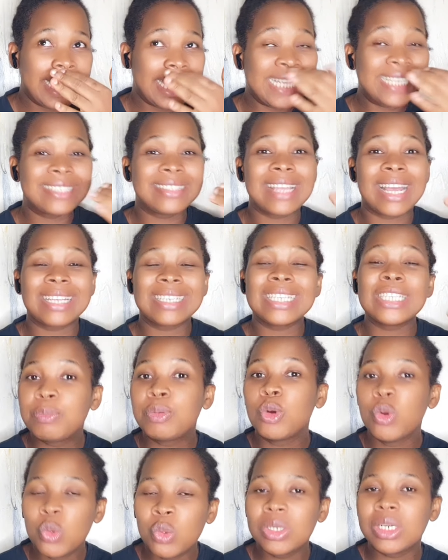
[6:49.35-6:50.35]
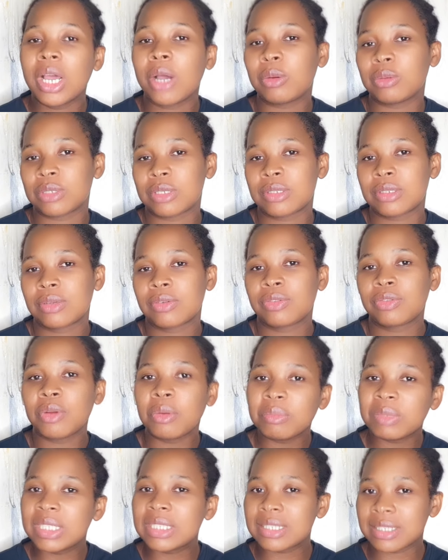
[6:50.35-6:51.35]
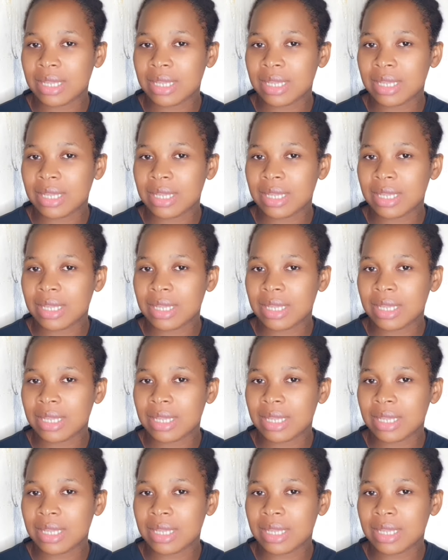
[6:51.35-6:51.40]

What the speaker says: It's that it pulled out from the